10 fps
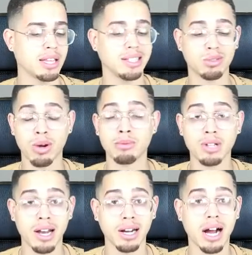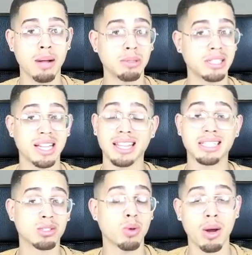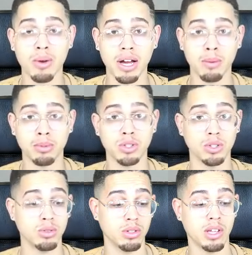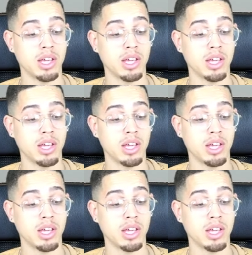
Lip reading: This is what I'm trying to accomplish. This is what I want to help you do.